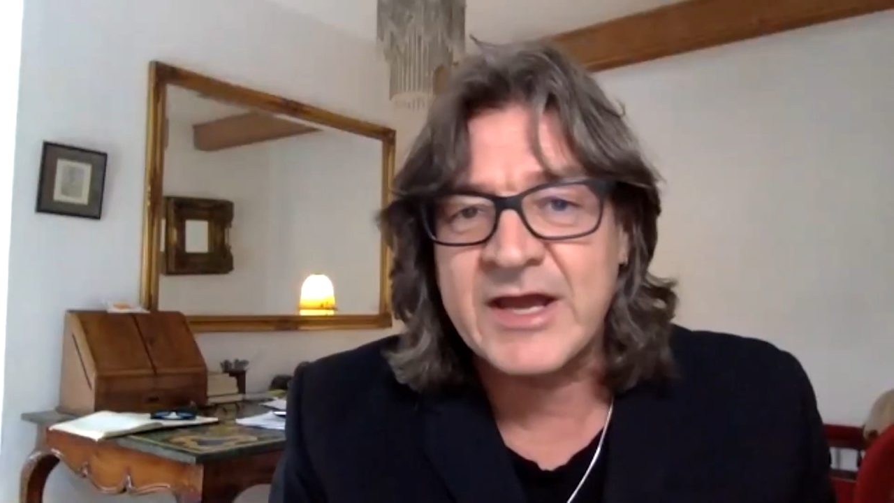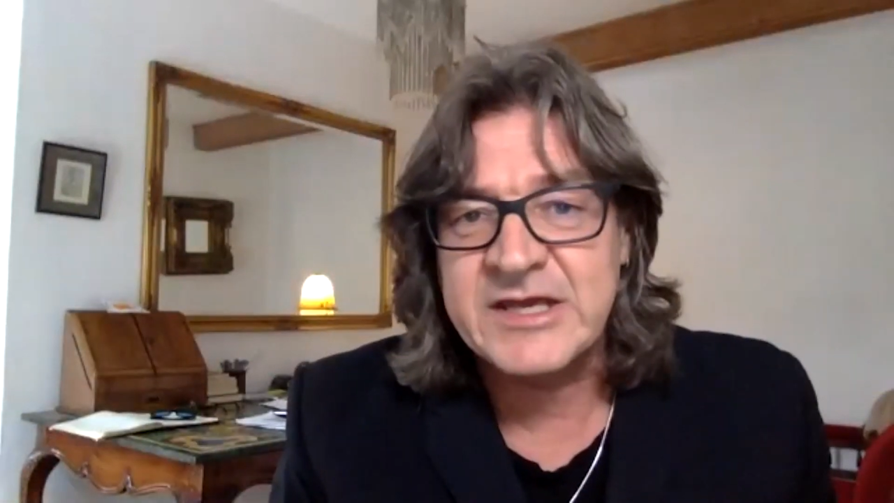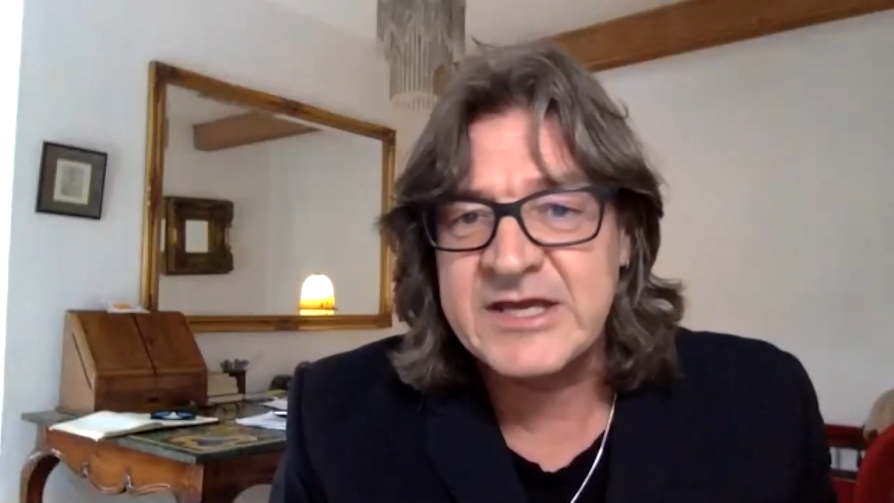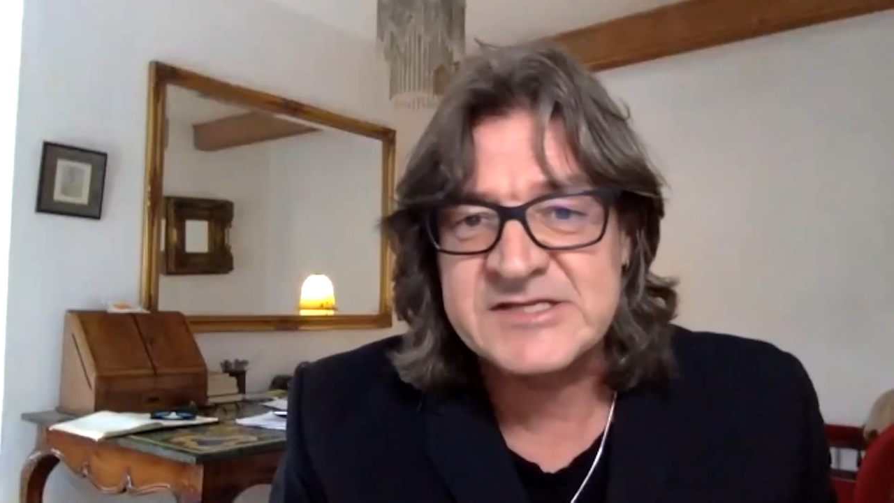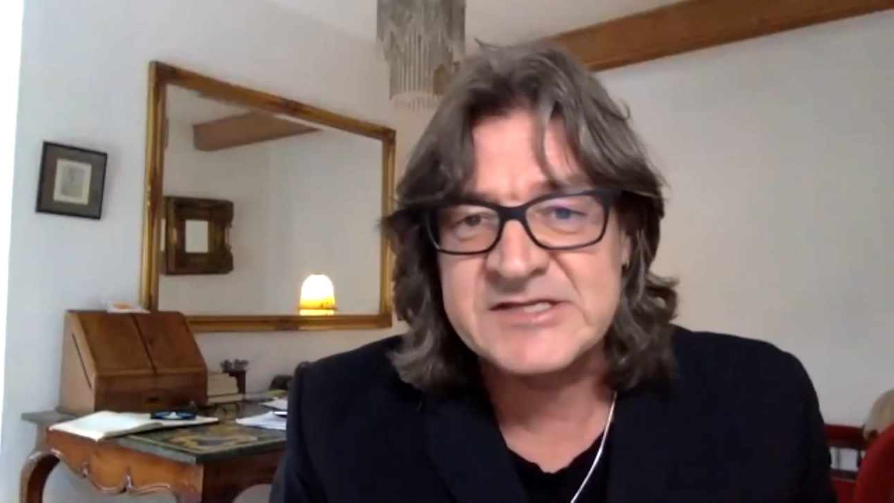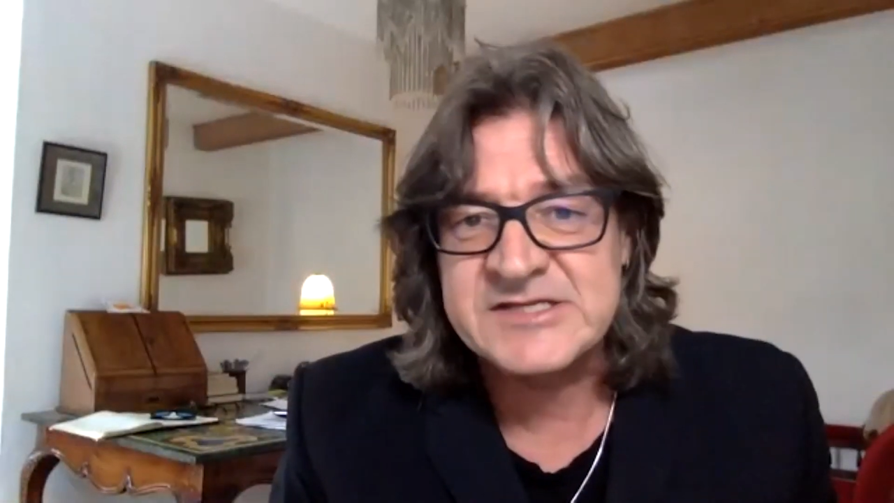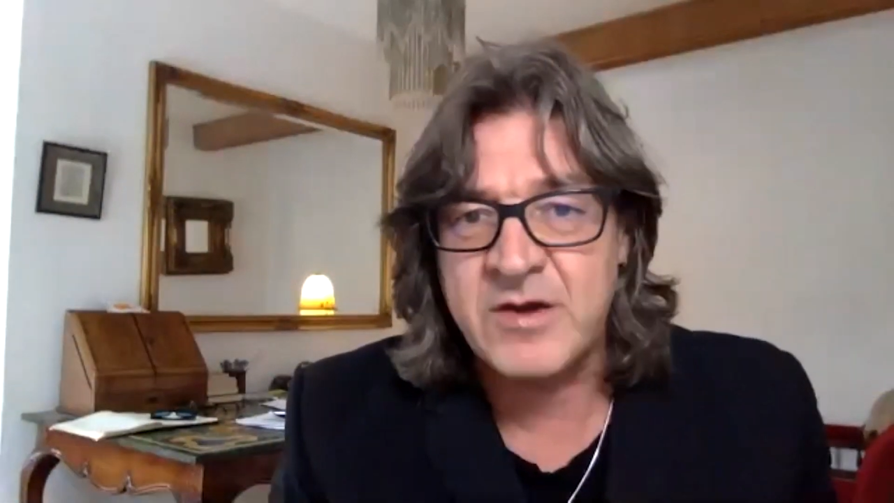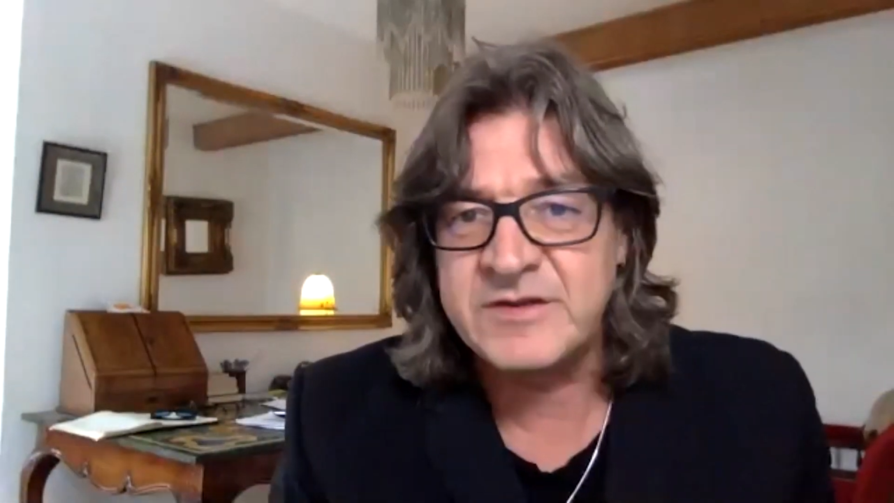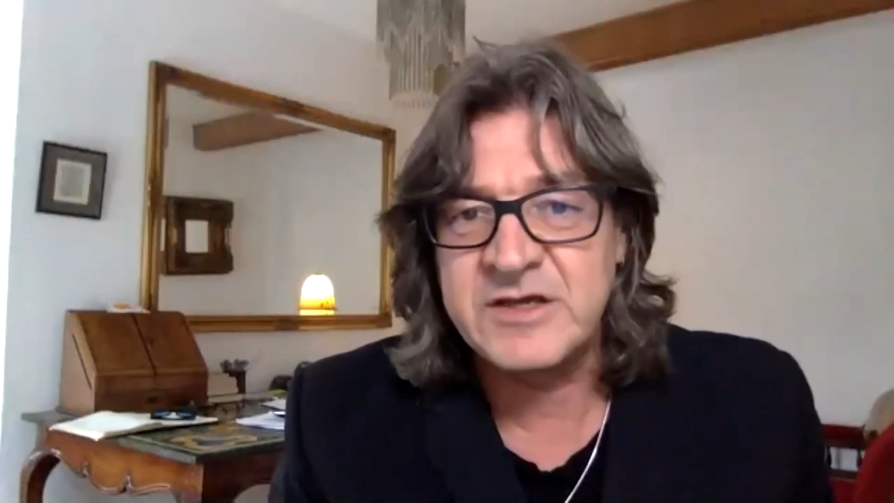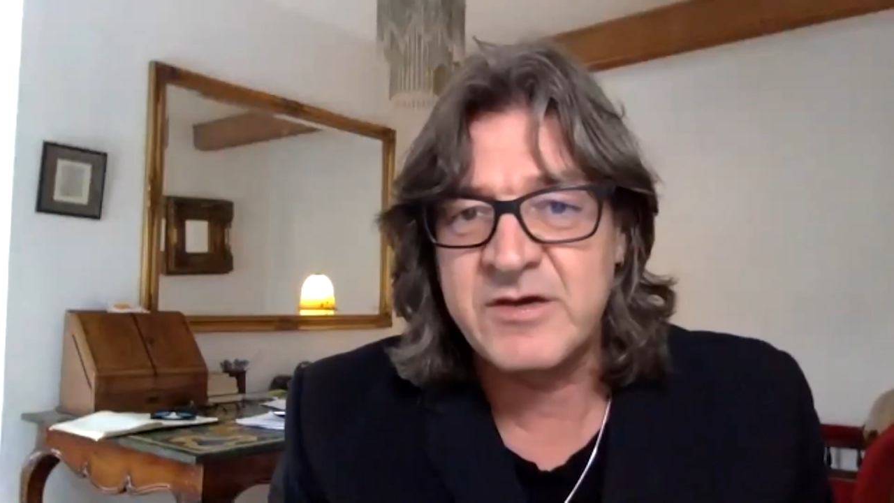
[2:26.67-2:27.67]
years ago in
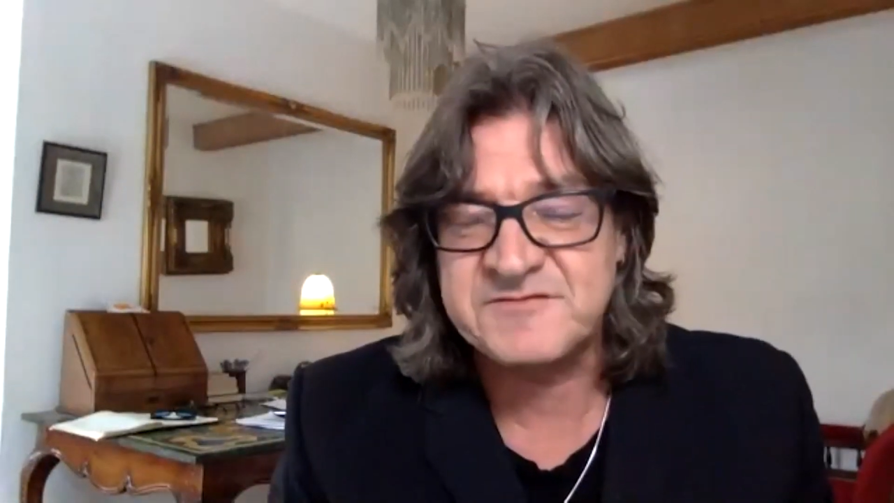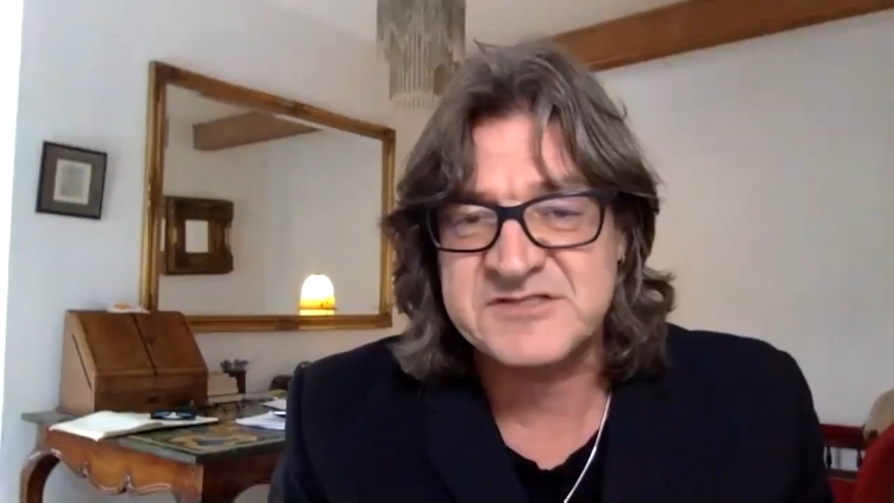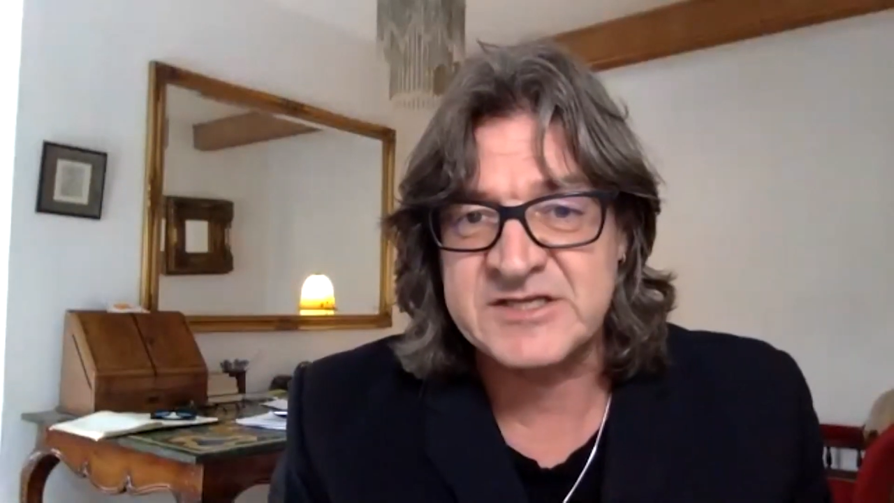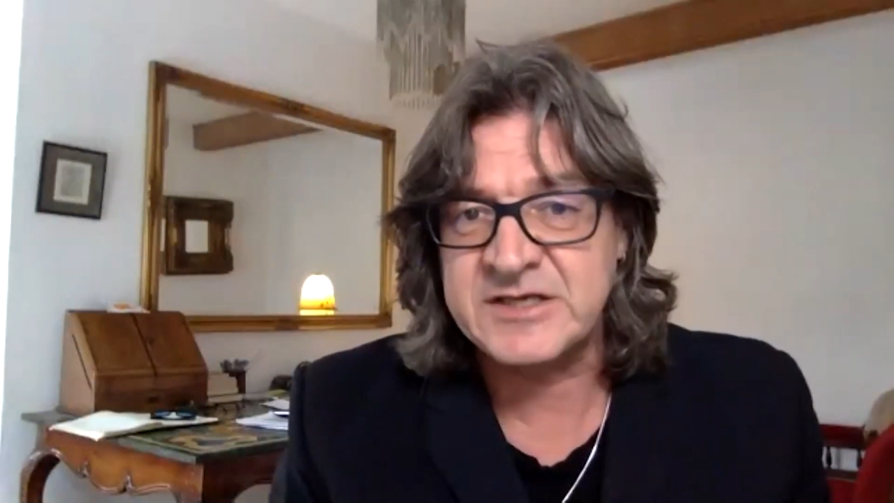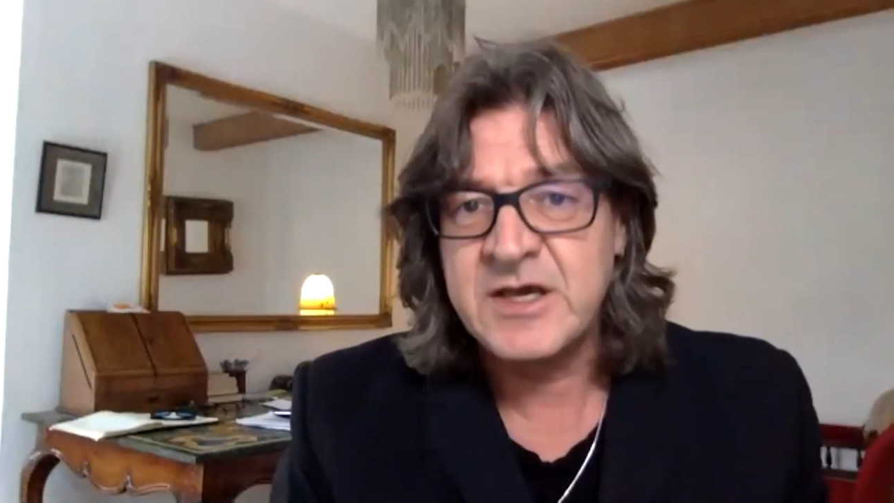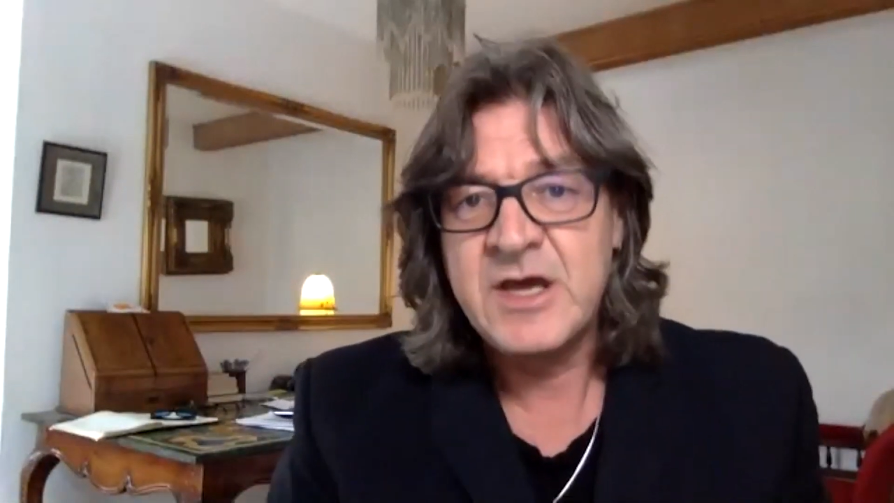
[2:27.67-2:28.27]
the UFC.